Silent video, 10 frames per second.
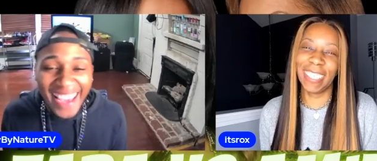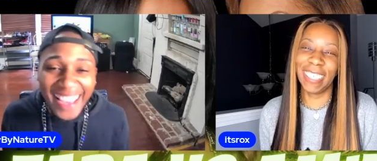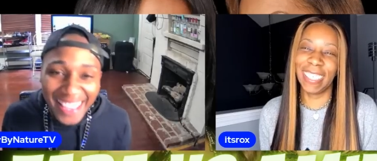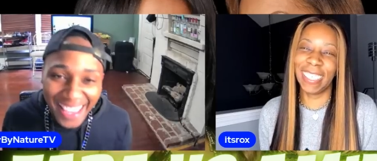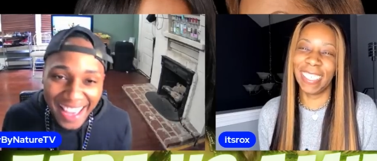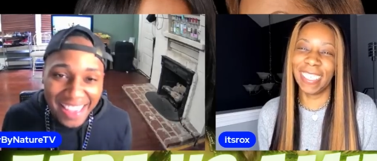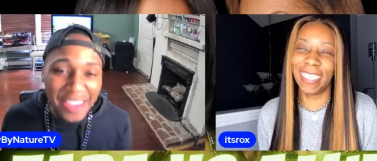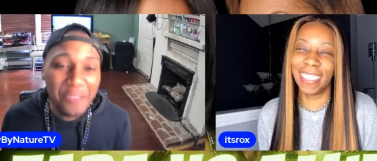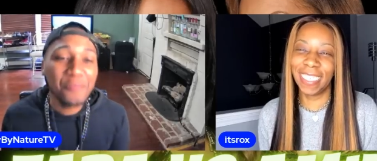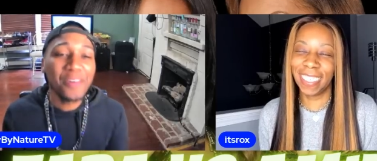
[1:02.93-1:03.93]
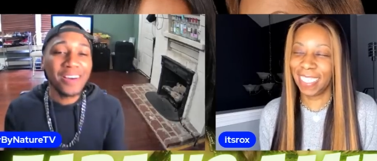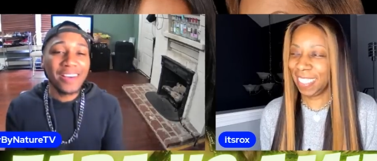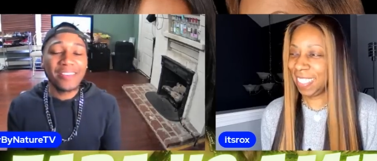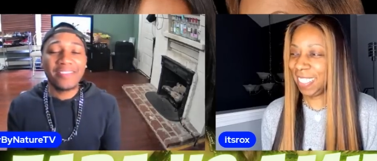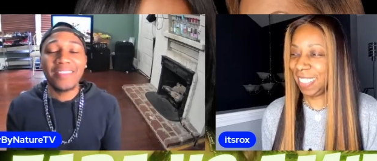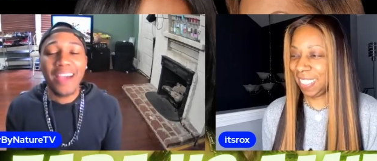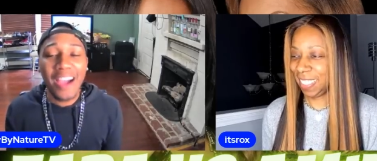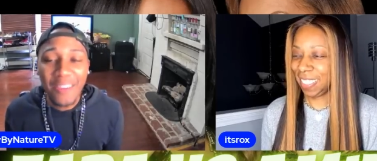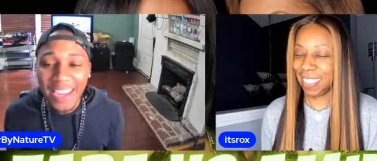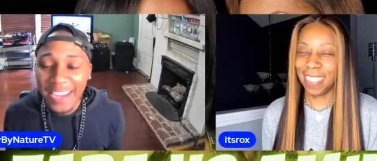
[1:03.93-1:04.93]
Speaker 1: yes, it was
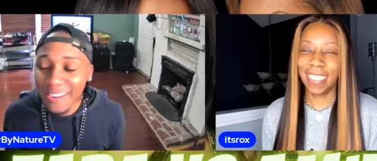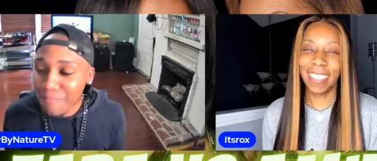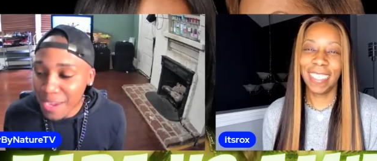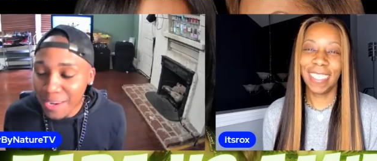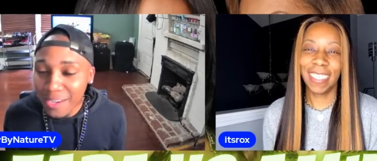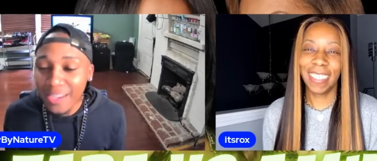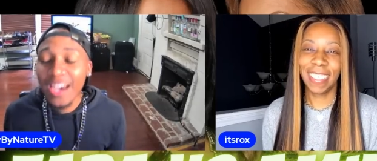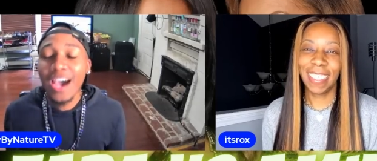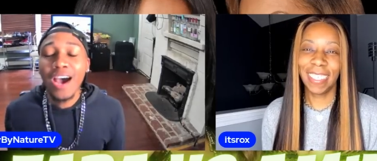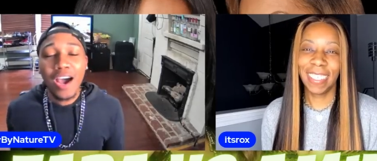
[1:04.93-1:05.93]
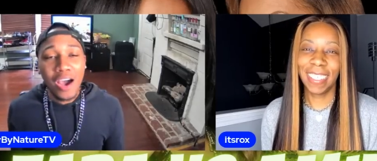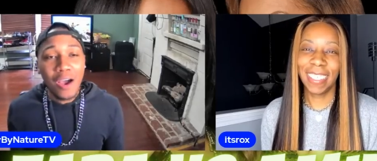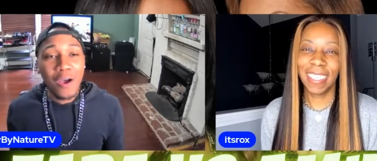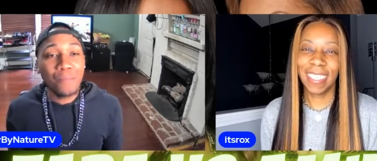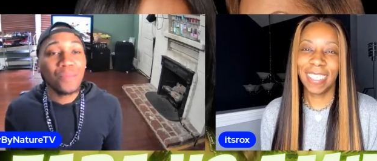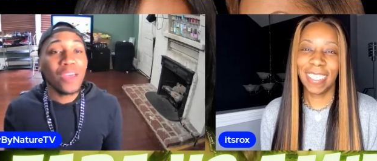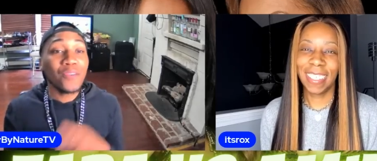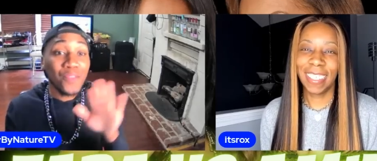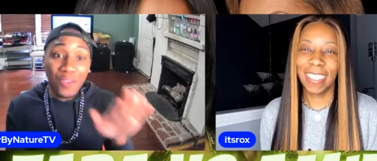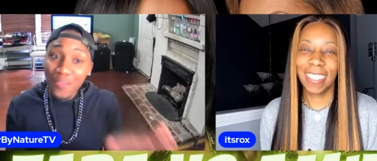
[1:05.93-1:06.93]
Tara and Amina. Um,
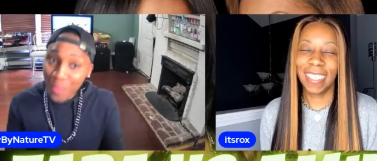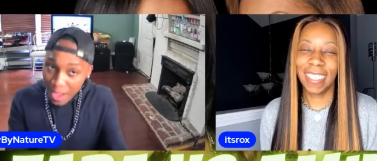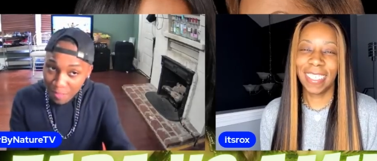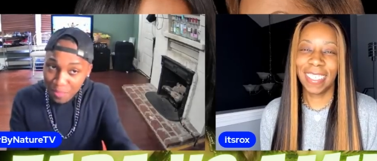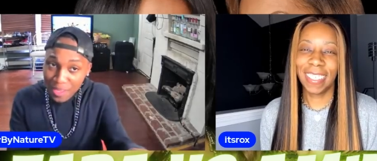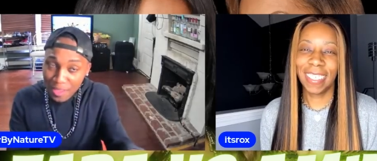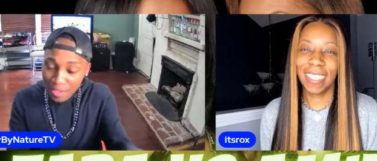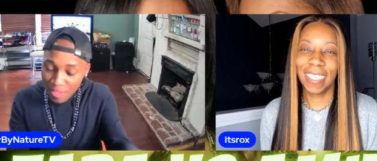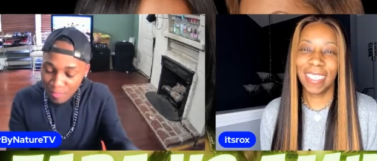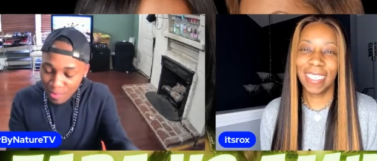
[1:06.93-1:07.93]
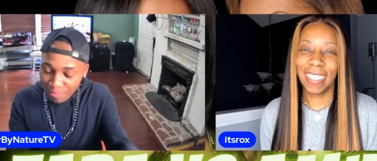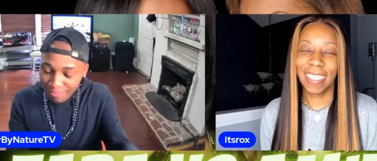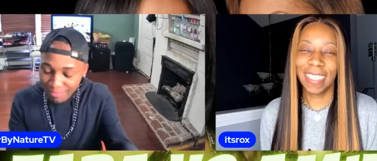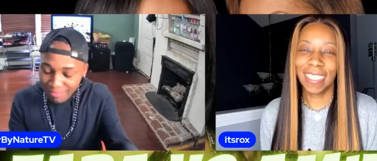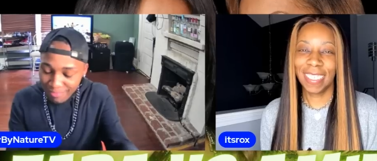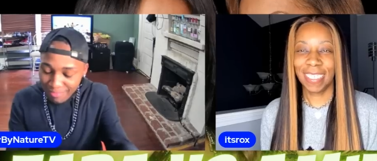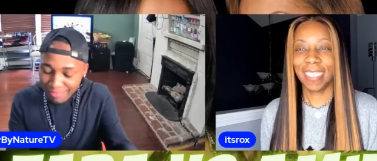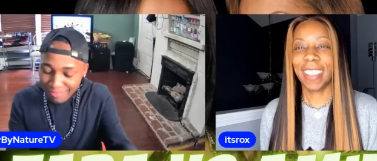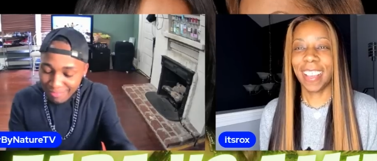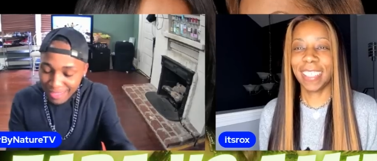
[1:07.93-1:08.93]
for us, Rocks picked this one.
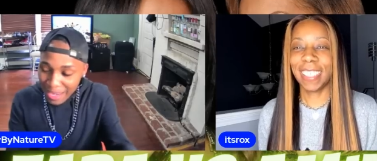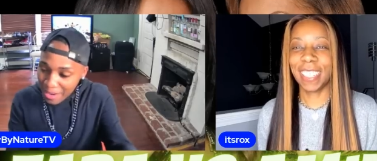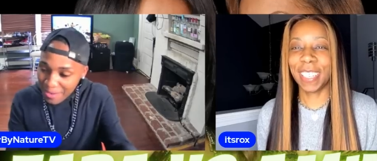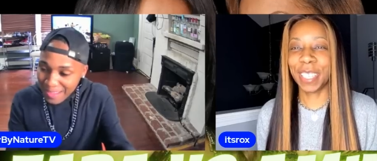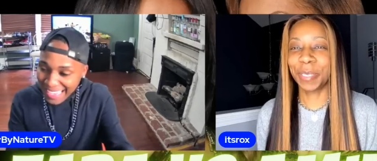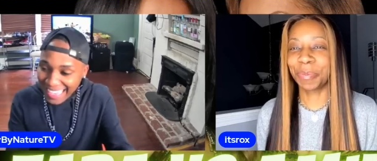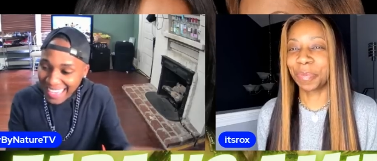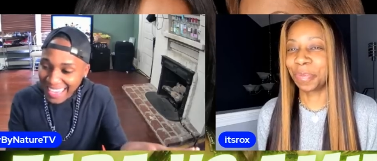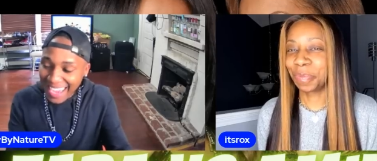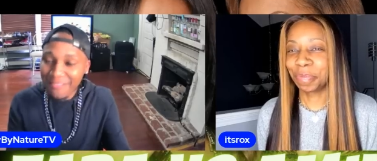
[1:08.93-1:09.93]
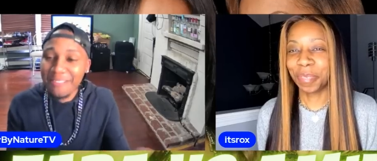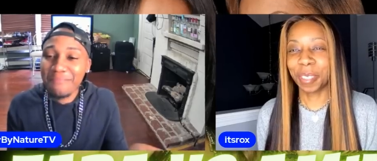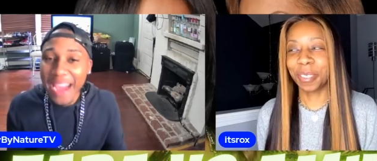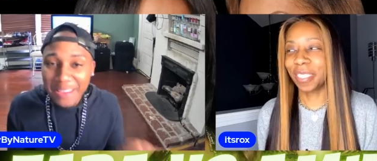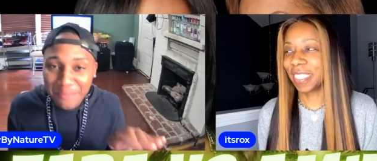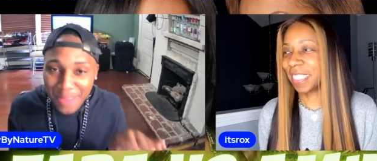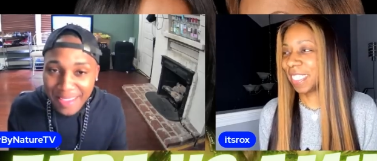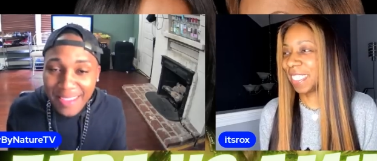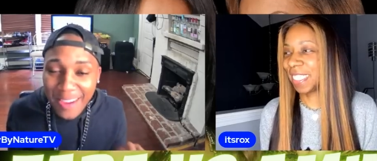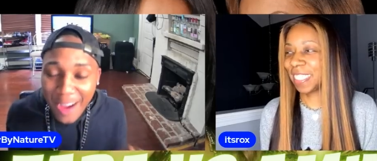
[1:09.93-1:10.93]
You I know. Did everybody picks
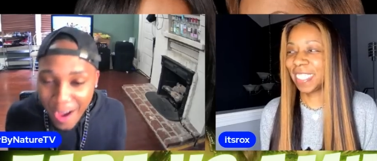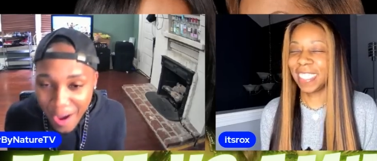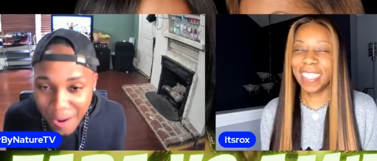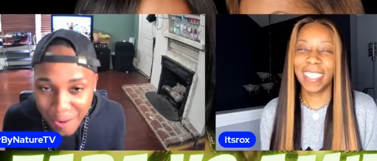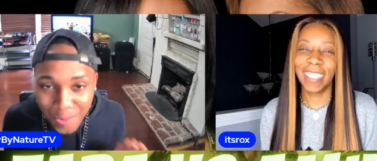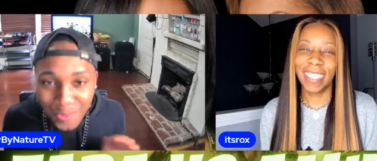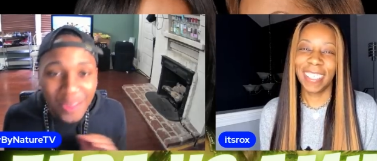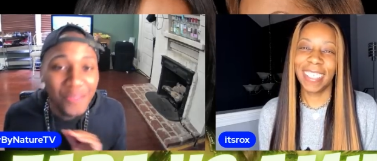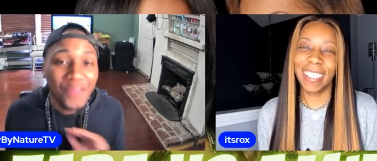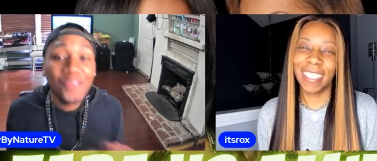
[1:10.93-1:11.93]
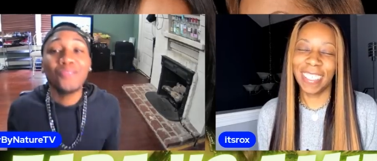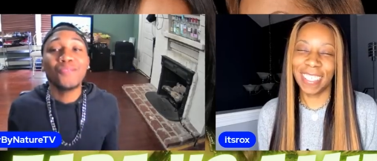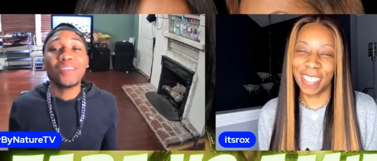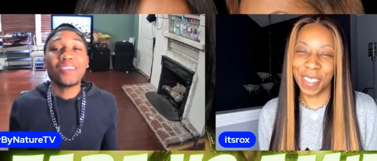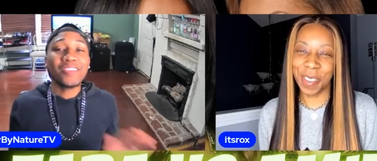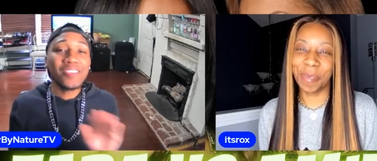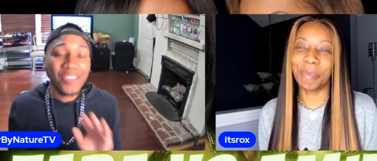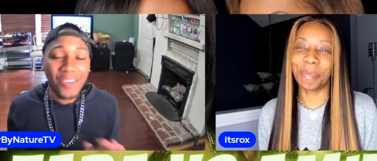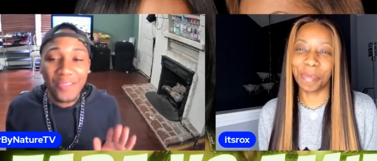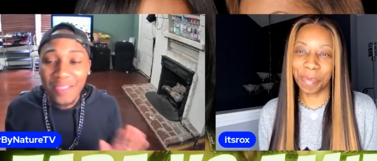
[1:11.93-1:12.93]
their own feud, and she
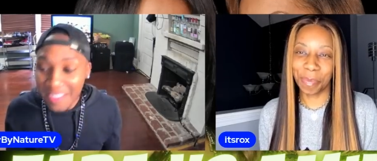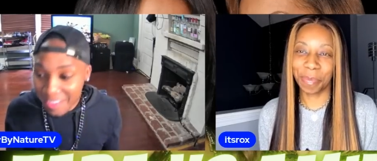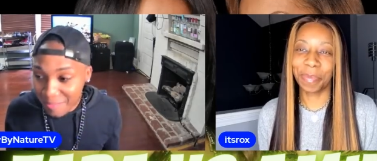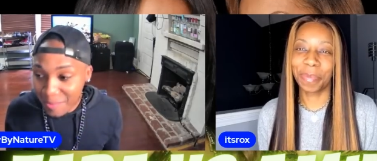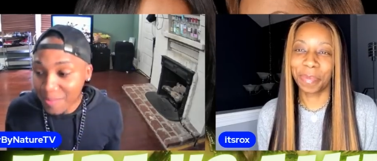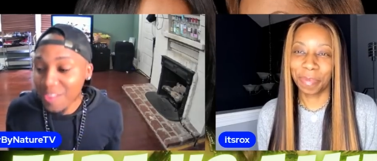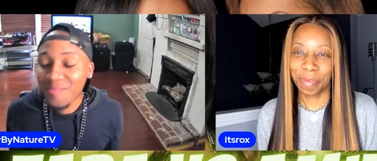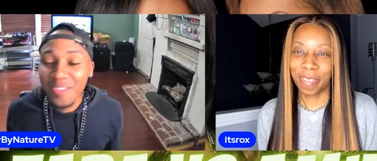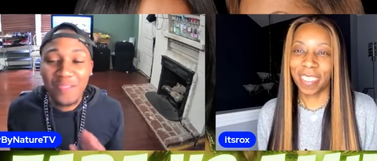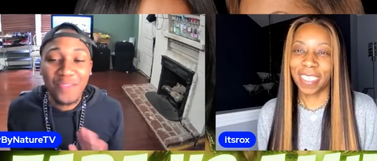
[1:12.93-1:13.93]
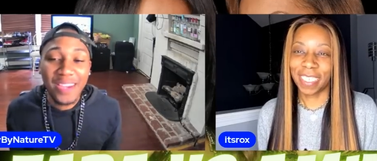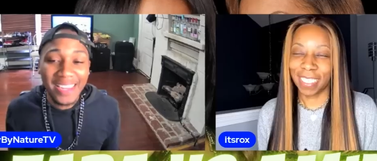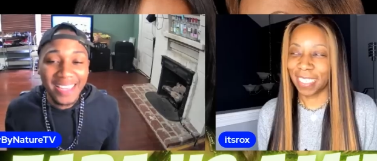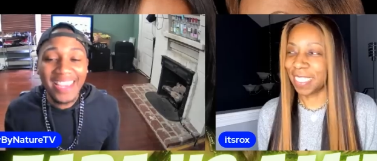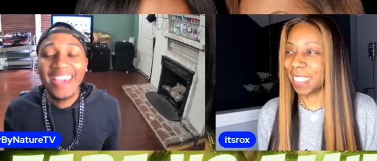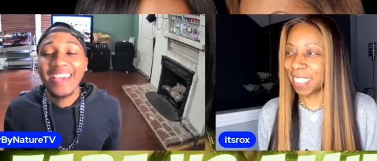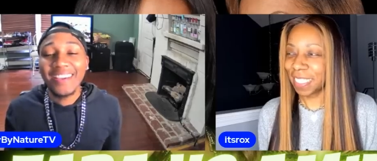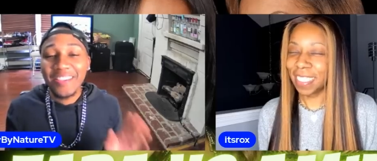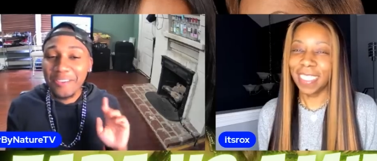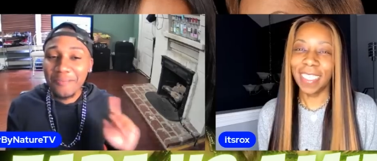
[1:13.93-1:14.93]
chose this one, which was funny
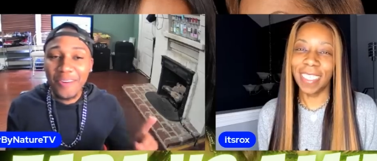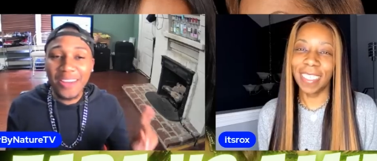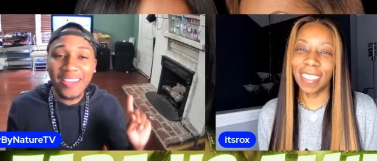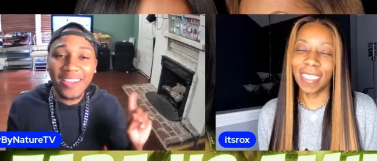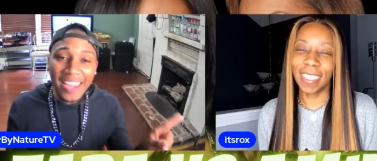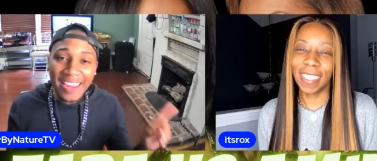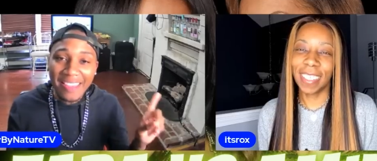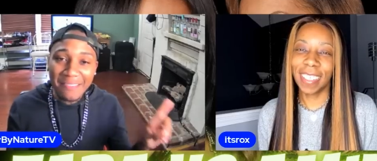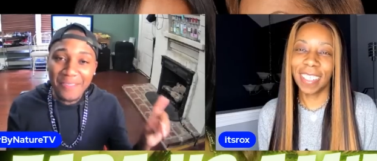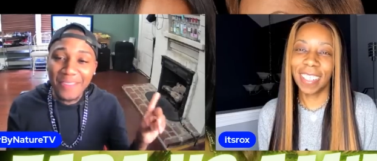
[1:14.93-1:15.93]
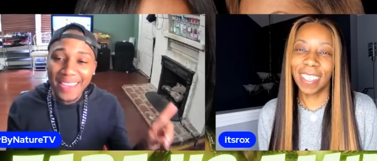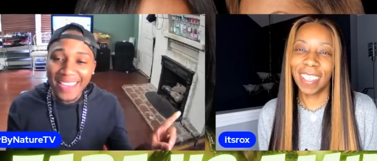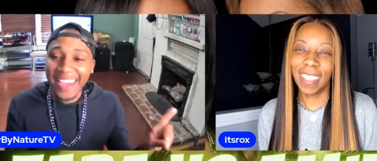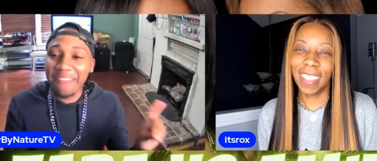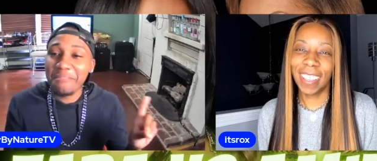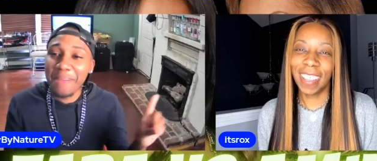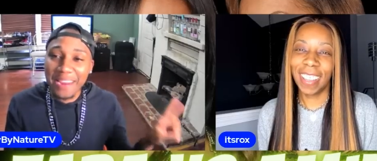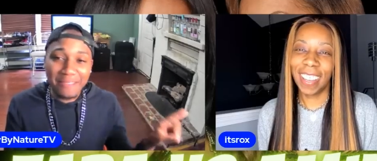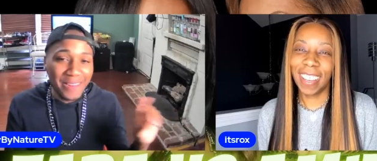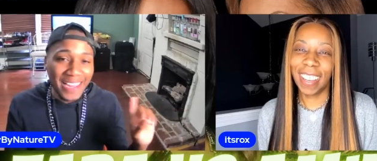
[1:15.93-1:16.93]
because she wanted Candace and Monique. Everybody wanted